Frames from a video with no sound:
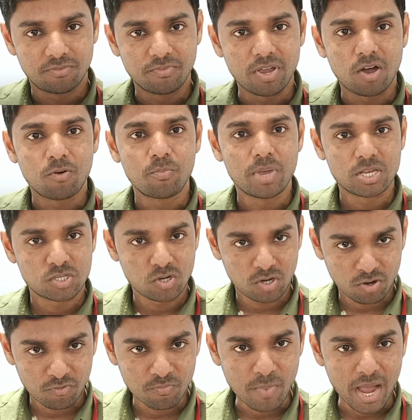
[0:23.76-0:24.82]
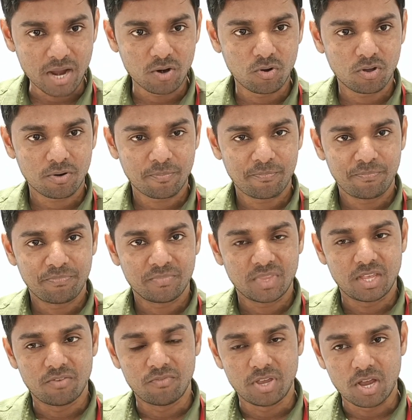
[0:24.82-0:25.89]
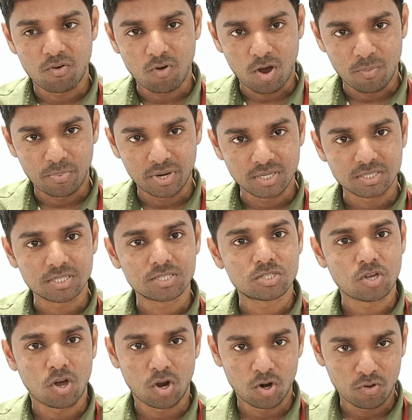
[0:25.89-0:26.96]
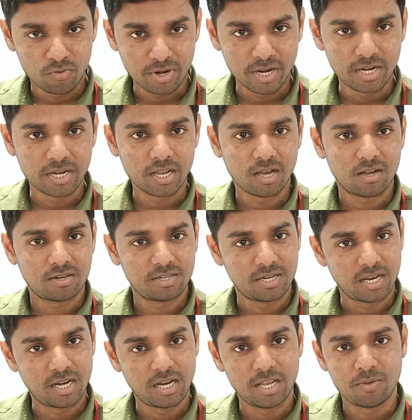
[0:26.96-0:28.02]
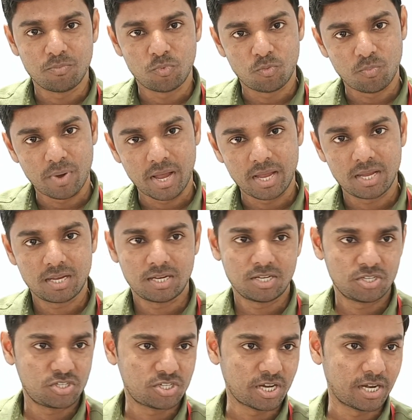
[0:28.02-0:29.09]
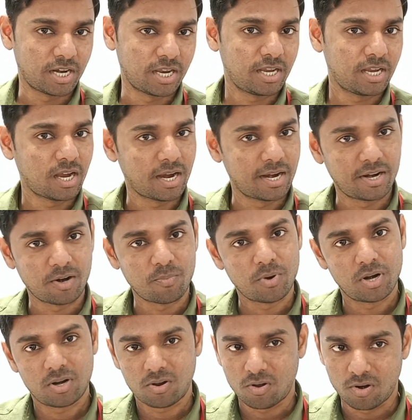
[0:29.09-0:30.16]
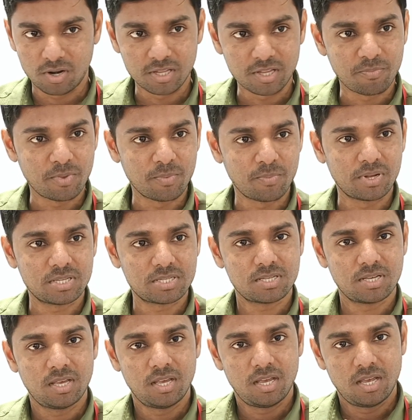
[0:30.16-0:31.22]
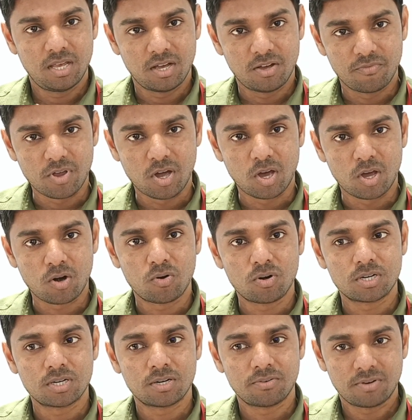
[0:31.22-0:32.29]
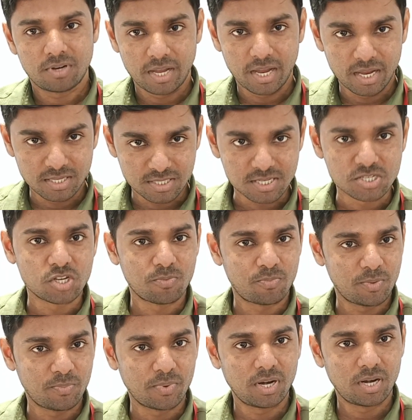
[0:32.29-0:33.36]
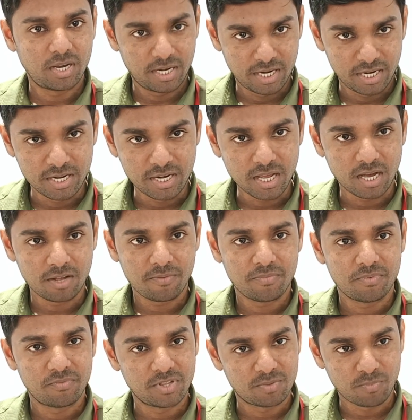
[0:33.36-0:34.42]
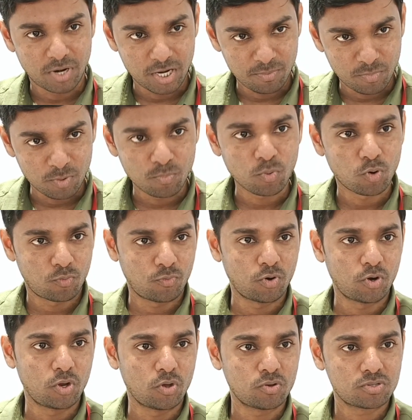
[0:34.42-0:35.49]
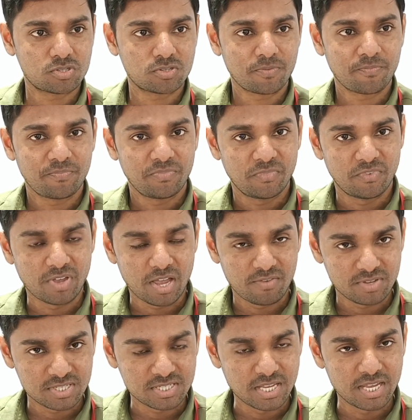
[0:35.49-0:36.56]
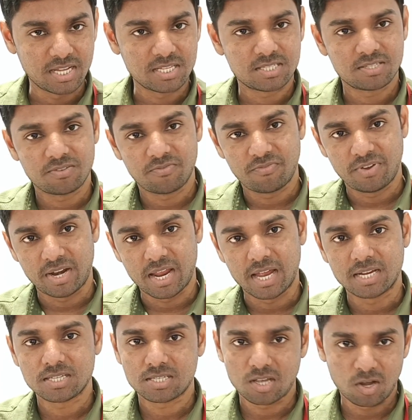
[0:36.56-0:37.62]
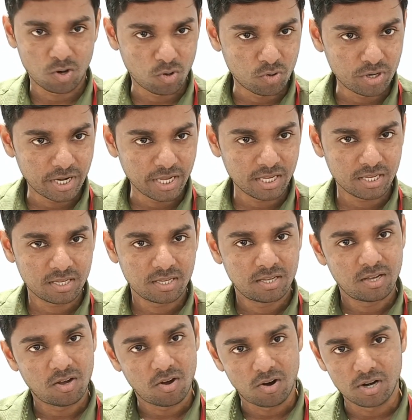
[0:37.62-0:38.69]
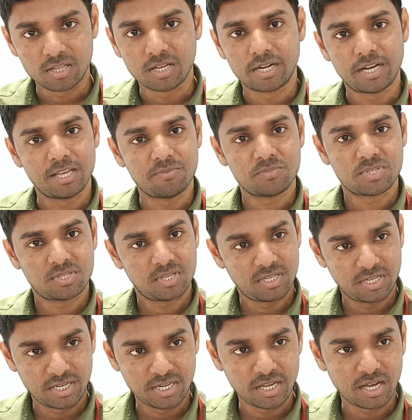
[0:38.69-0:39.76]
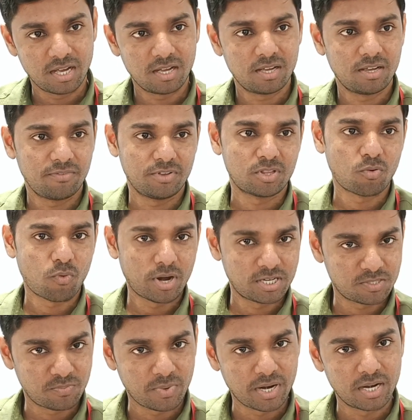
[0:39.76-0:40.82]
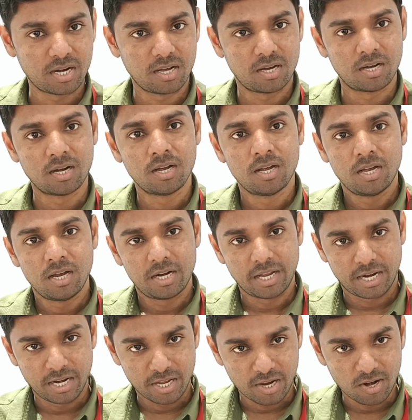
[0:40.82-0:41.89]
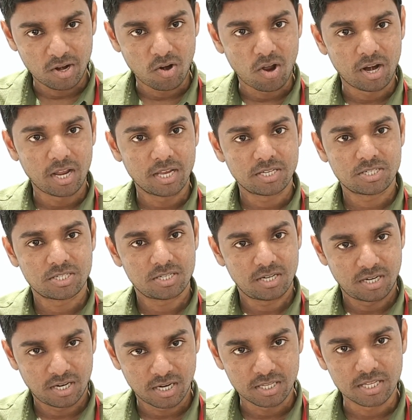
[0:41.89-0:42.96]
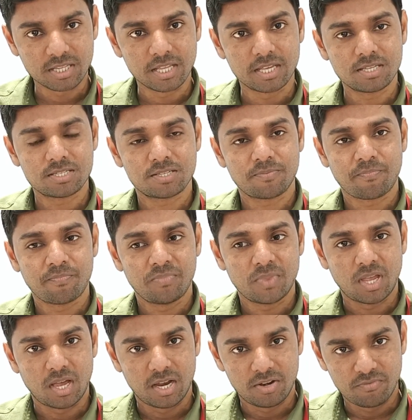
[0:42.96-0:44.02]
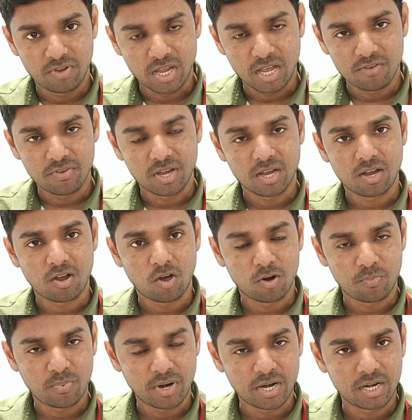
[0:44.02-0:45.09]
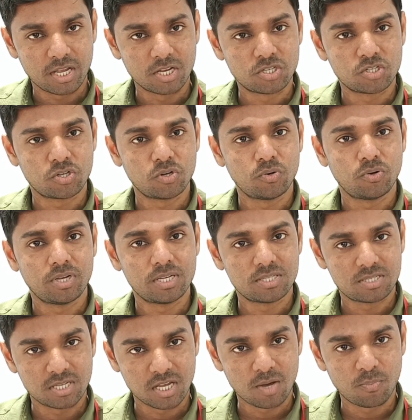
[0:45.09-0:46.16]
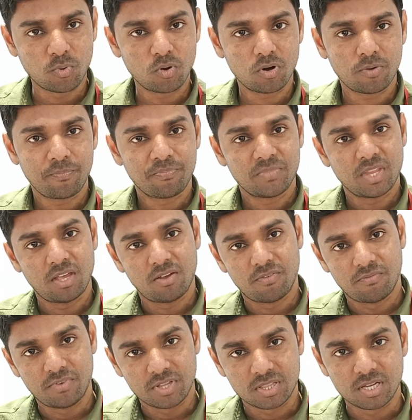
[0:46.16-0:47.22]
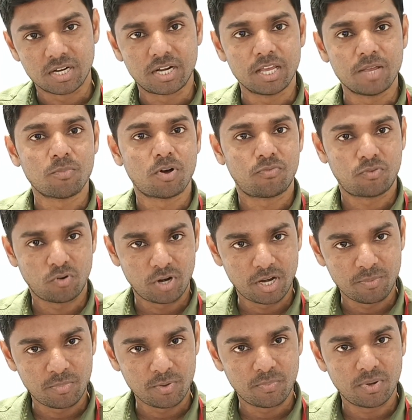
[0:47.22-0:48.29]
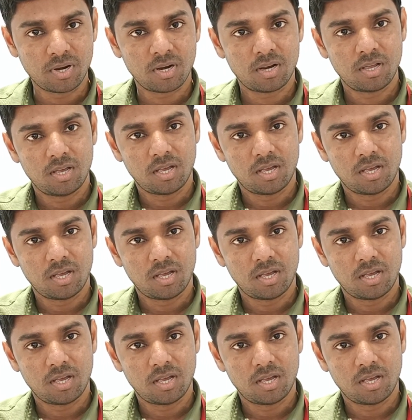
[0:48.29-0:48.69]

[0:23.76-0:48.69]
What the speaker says: We have based out of Bangalore. We have operations all over India, Delhi, Mumbai, Chennai, Hyderabad, all the peoples. We are around 60 people in India with multiple portfolios. They have a sales, finance, accounting, all the teams in India with a widespread technical knowledge and the things. And we have a corporate HQ in Singapore with a team of 20 people.